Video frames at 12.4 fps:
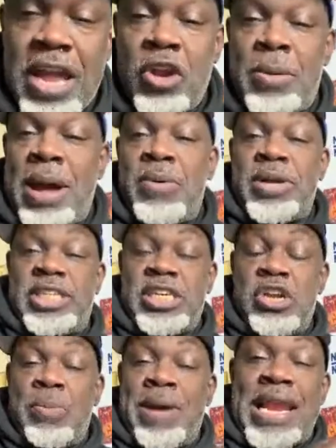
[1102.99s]
Nobody want to see
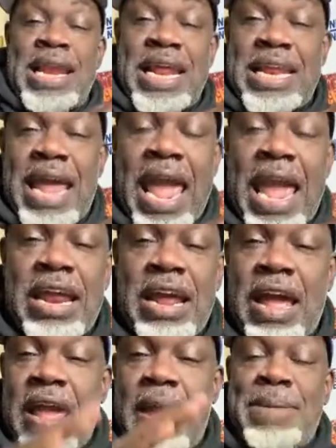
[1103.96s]
nobody that ain't
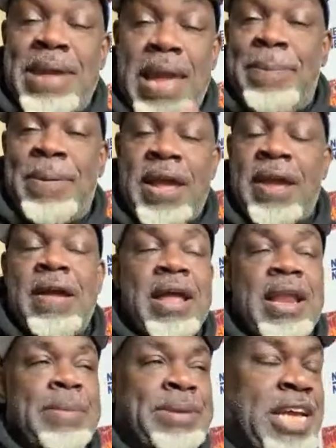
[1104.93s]
an NBA player.
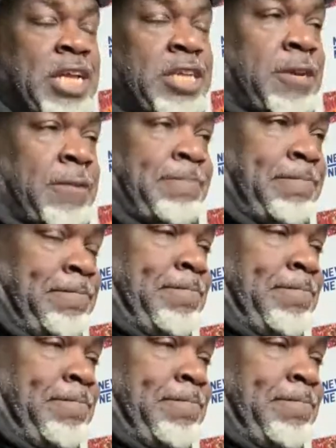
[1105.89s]
Let me tell you something.